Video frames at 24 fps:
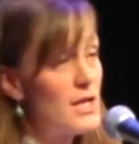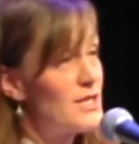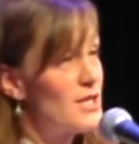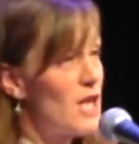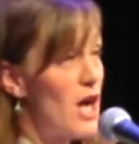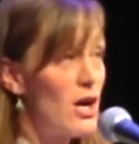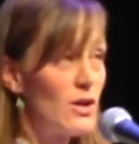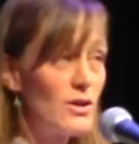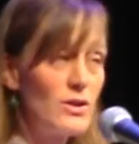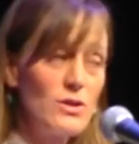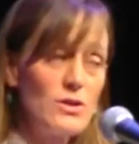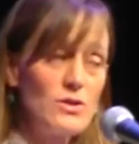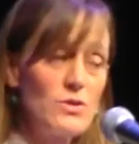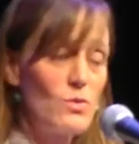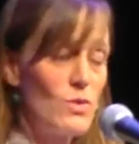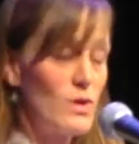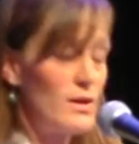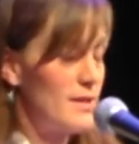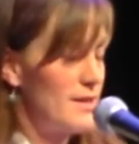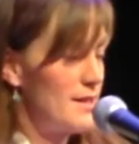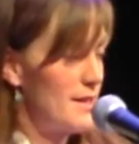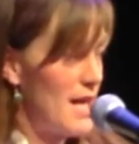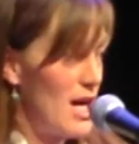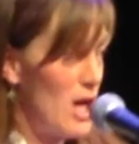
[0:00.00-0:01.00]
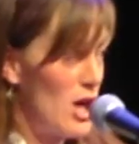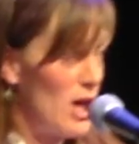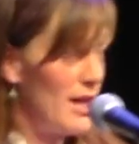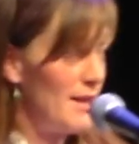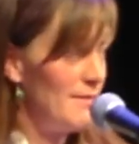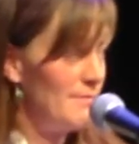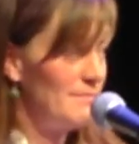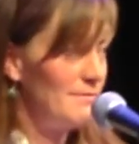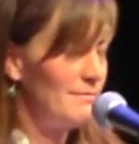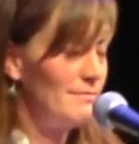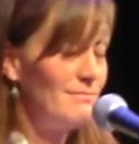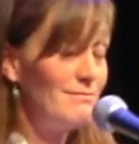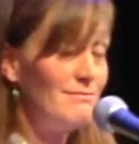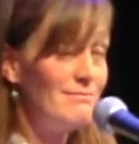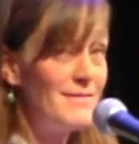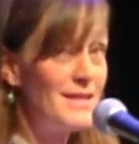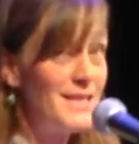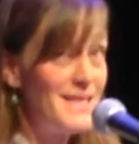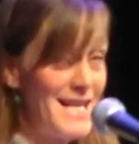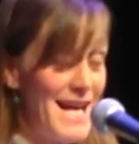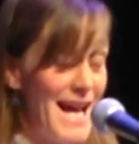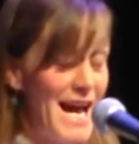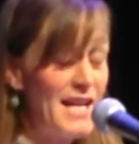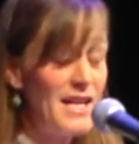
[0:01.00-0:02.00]
Doctors weren't scary.
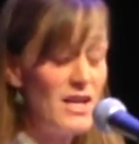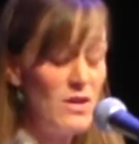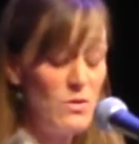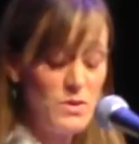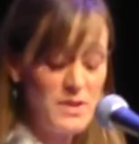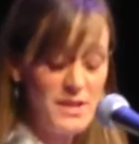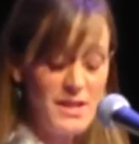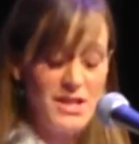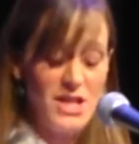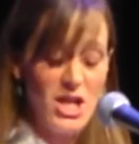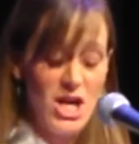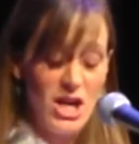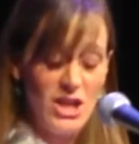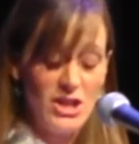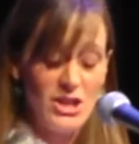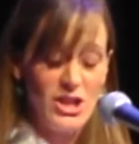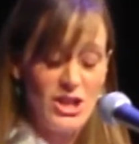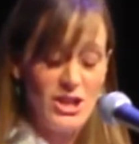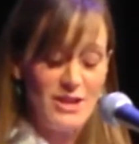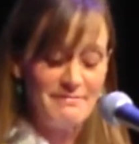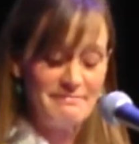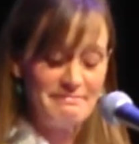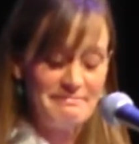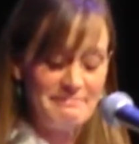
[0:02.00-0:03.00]
Daddy was a doctor.